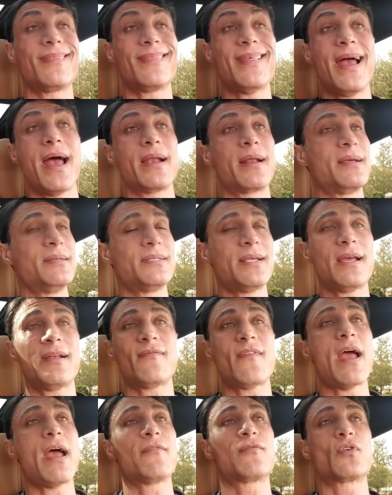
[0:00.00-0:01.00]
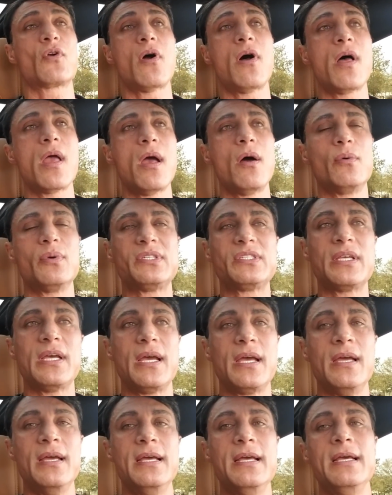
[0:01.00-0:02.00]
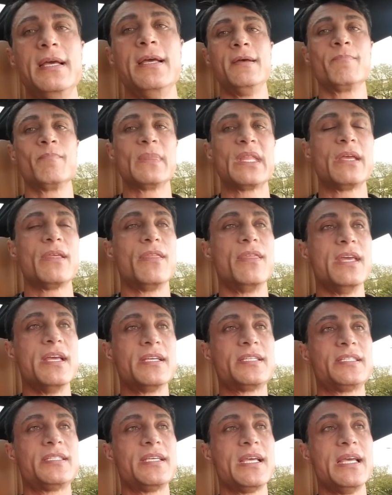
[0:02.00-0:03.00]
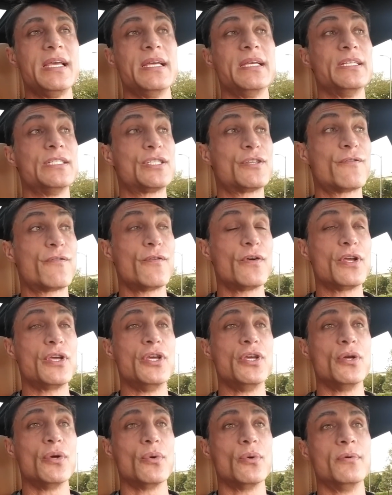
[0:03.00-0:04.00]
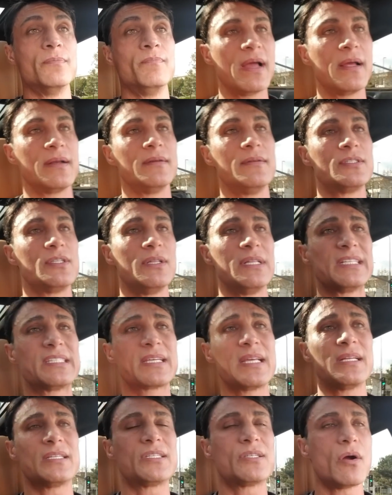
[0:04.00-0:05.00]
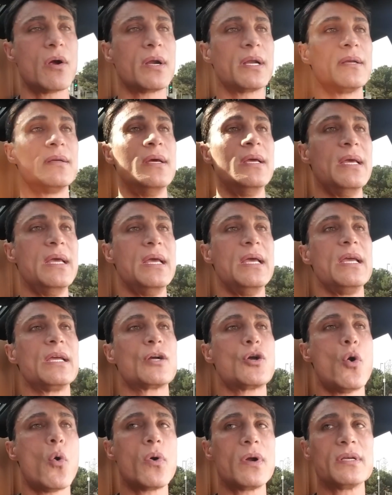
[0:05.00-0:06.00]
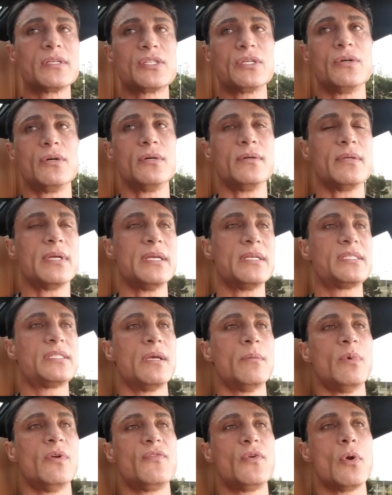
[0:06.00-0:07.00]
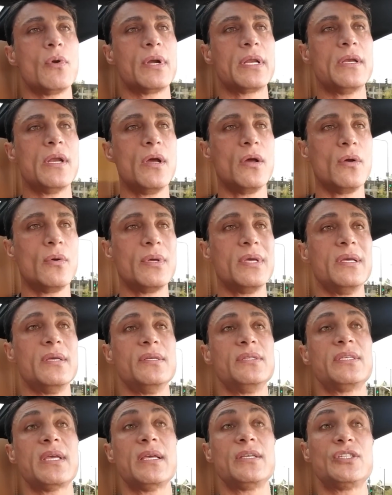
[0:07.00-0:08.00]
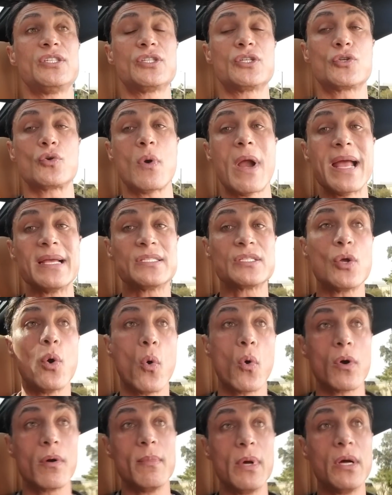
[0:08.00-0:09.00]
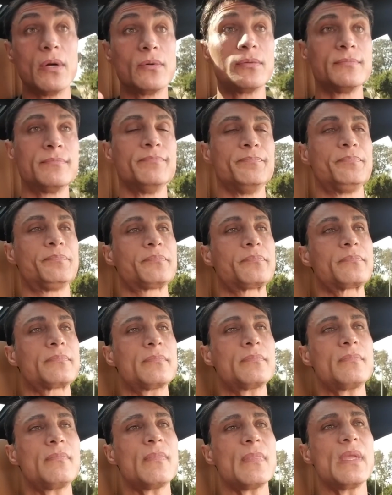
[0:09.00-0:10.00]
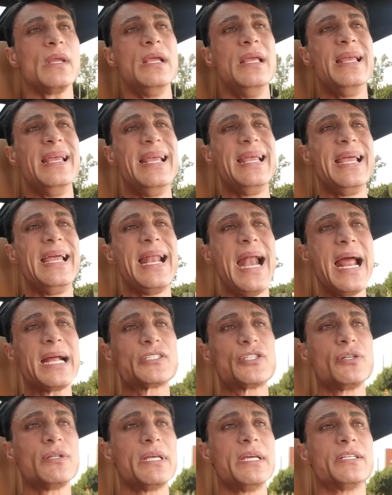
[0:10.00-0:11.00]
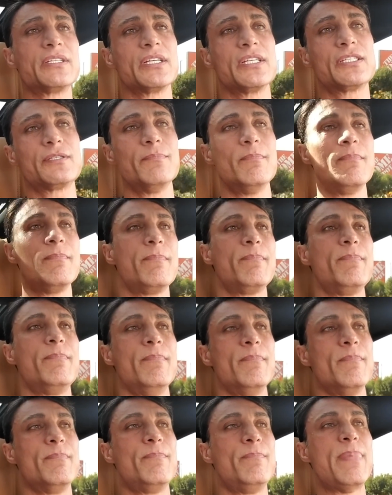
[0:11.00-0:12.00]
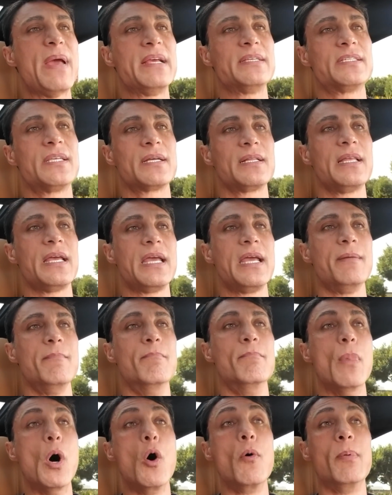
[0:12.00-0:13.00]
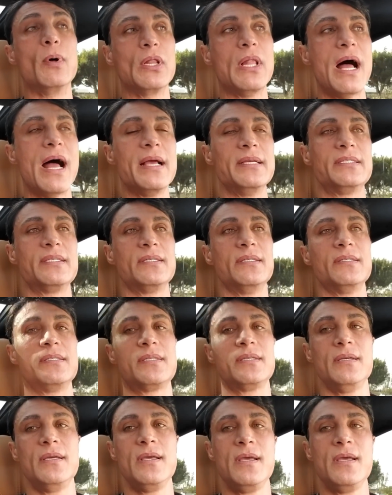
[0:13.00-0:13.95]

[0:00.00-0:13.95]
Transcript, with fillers: that, because after all, I always say, this is for you. So let's get started. Cortisol, as some of you already know, is a stress hormone. It actually just basically mobilizes